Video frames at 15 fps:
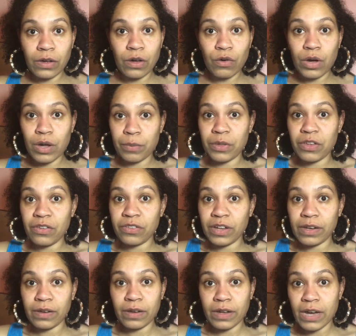how come he's
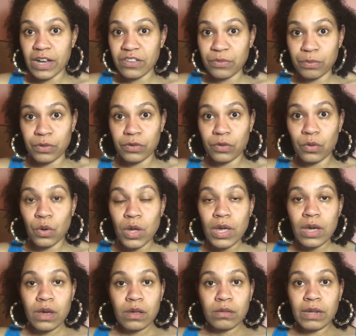not in a hospital,
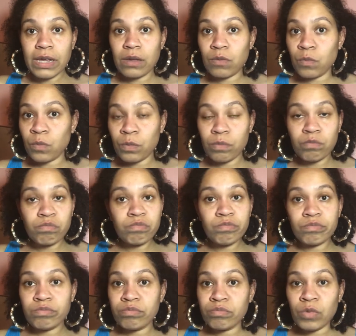like
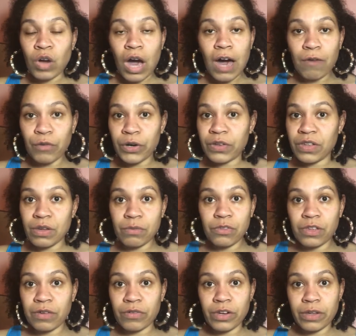Howard keeps
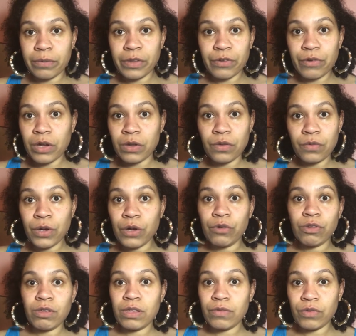giving him the runaround
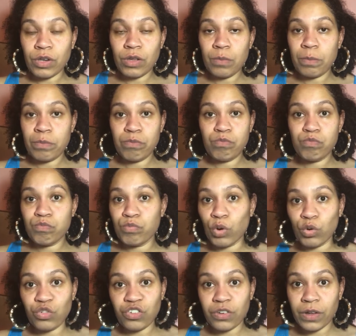and giving him
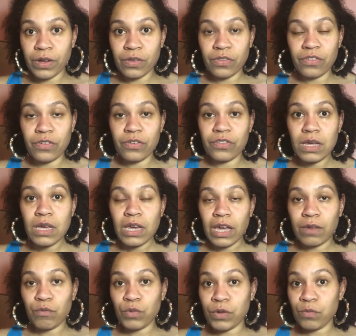bullshit answers.
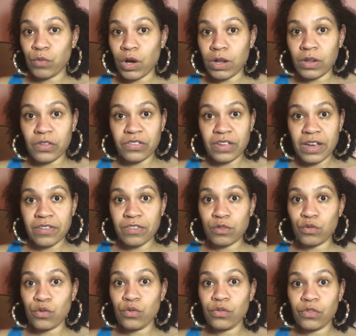And when Wallace asks
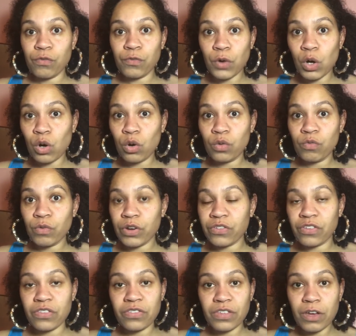to use a phone, where's
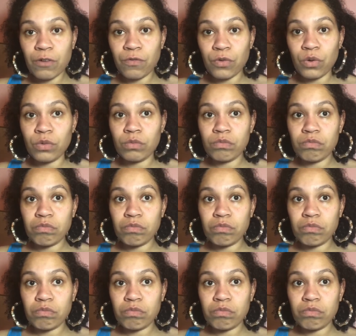his cell phone,